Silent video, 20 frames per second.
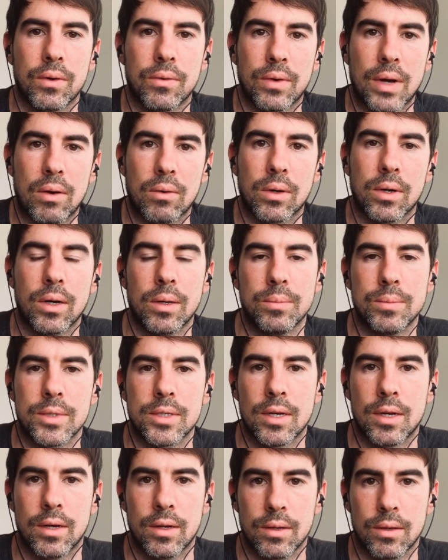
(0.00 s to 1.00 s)
of
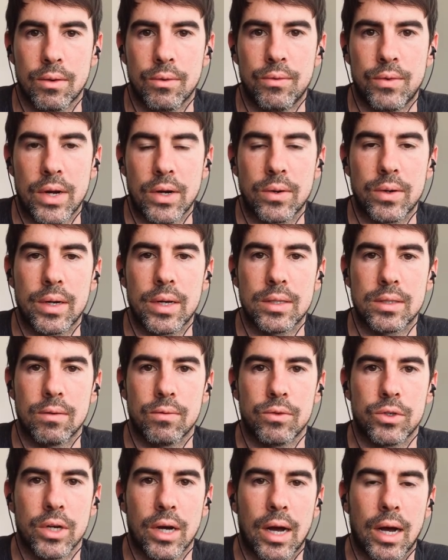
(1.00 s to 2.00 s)
outcomes, the variance
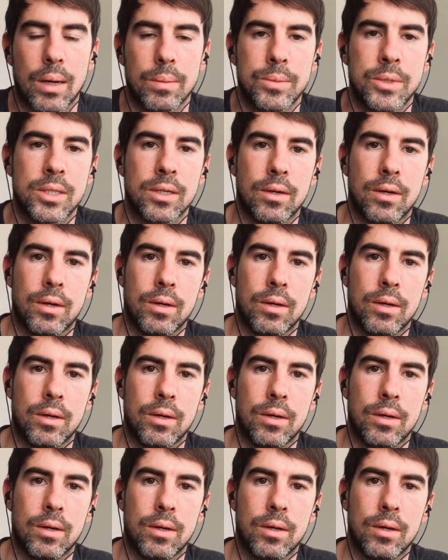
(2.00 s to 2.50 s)
of jobs.